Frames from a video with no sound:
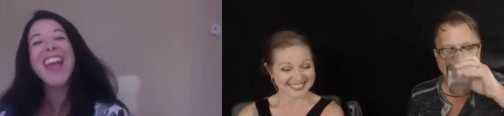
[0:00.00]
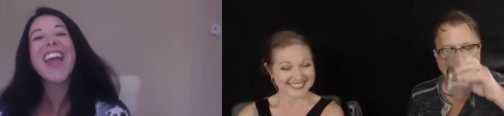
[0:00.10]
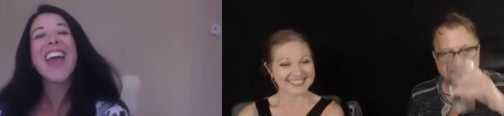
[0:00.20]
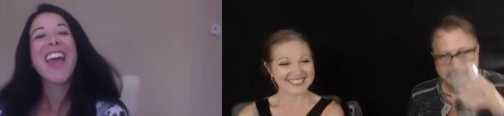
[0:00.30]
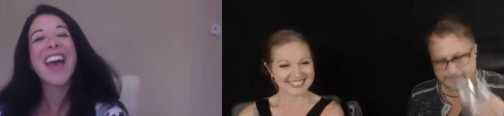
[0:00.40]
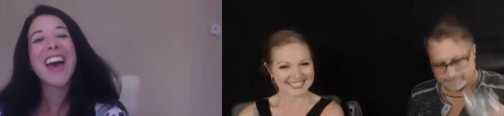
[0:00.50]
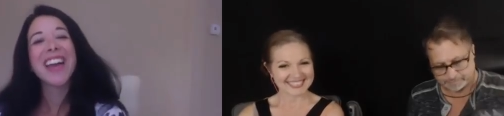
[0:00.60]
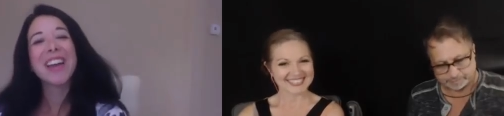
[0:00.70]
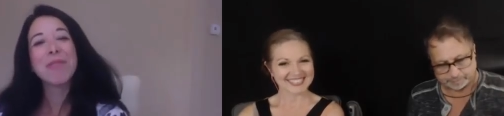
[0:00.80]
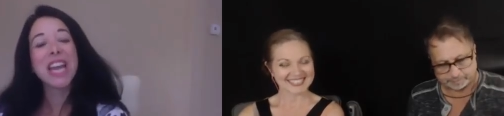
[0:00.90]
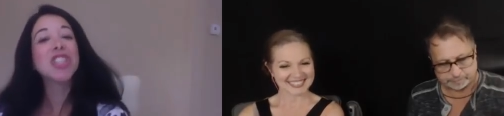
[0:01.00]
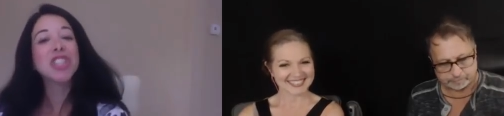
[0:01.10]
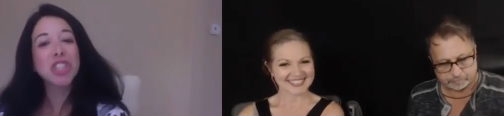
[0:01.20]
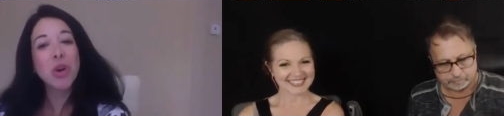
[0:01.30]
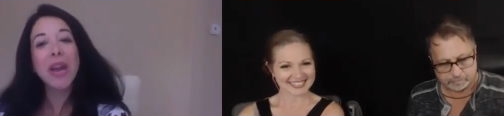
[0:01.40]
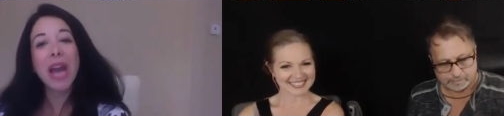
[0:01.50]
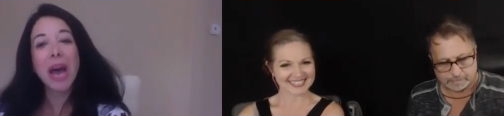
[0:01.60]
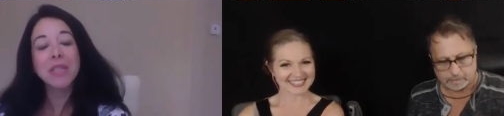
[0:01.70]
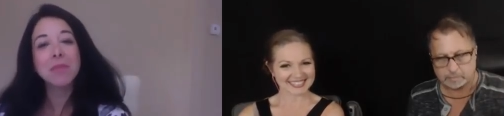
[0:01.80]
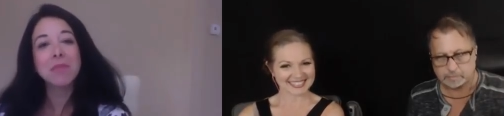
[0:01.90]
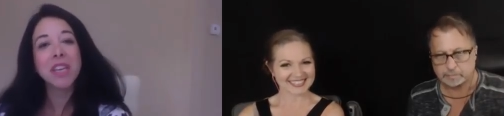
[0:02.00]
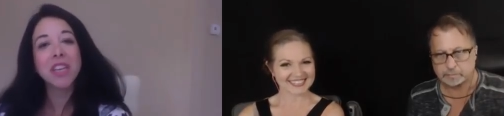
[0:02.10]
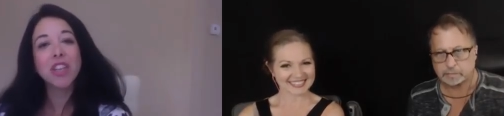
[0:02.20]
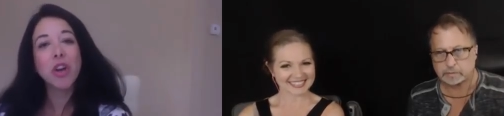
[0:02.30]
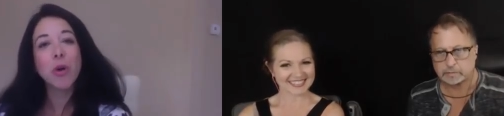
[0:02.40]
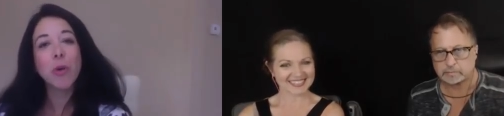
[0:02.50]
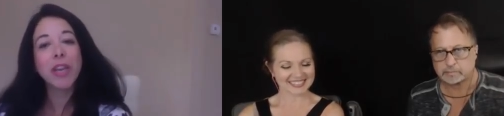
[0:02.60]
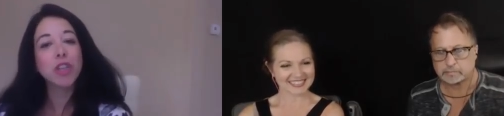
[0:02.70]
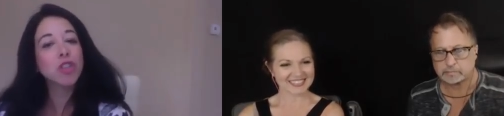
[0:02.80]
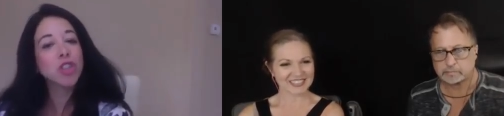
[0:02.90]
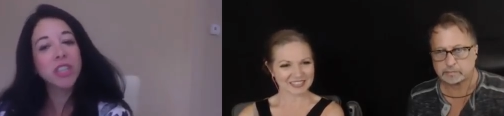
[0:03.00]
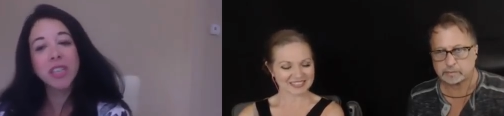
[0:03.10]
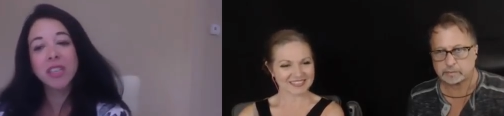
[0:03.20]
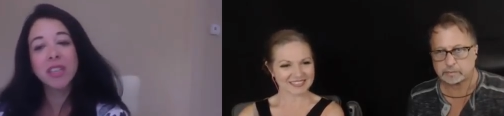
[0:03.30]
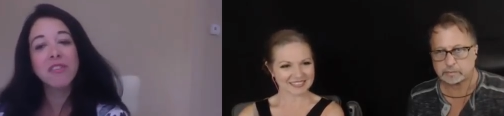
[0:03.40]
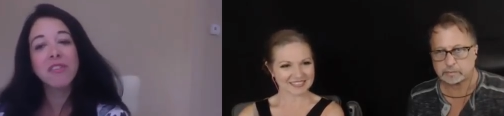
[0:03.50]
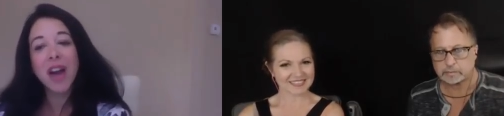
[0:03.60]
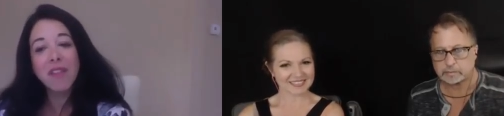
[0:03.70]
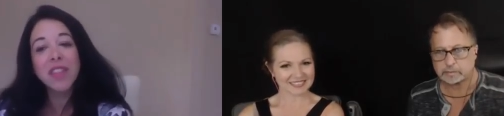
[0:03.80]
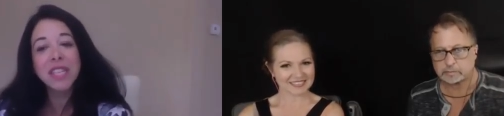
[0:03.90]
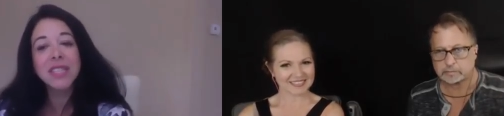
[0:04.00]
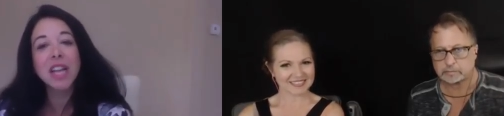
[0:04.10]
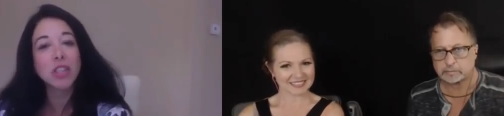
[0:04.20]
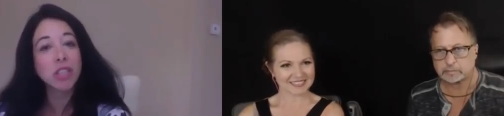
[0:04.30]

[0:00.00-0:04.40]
Speaker 1: and I mean, I just know what happened to me, you know. And usually, the five things I learned